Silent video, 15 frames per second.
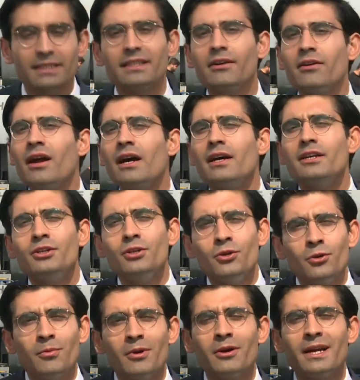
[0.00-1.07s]
there are
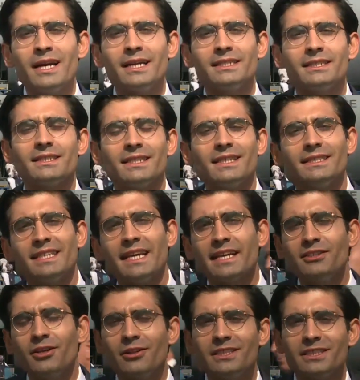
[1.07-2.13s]
numerous
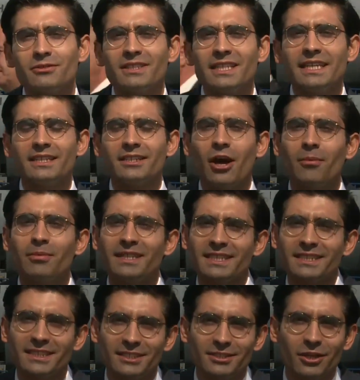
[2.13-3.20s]
technology-related
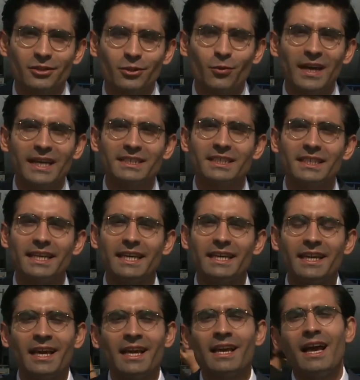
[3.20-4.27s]
competitions on the way today.
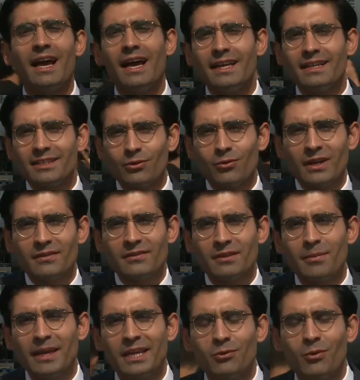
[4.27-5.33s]
And one of
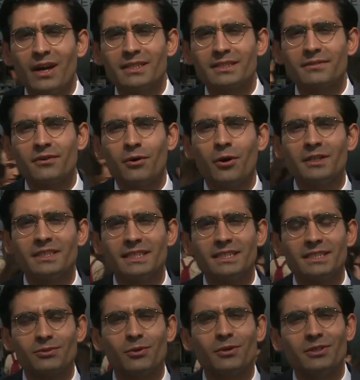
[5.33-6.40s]
the main ones, of course,
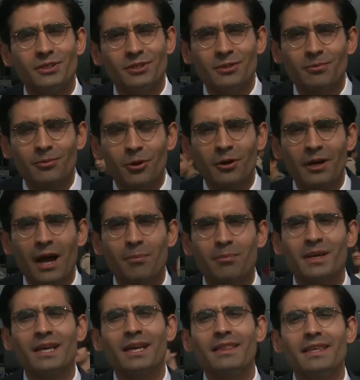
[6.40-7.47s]
is what you brought up,
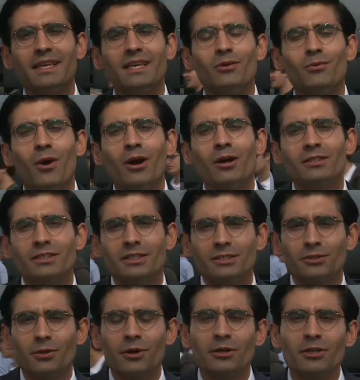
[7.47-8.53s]
the World
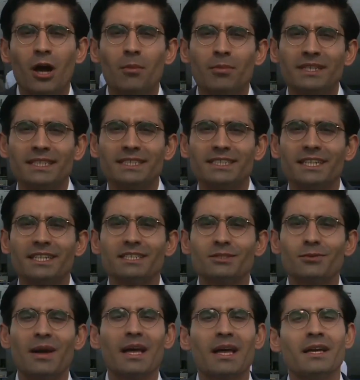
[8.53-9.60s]
Drone Competitions,
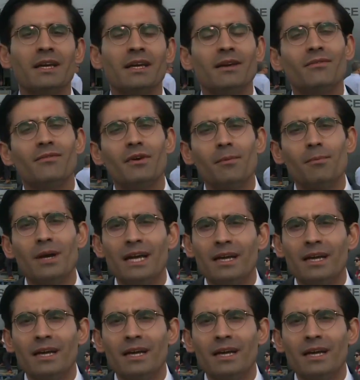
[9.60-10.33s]
where from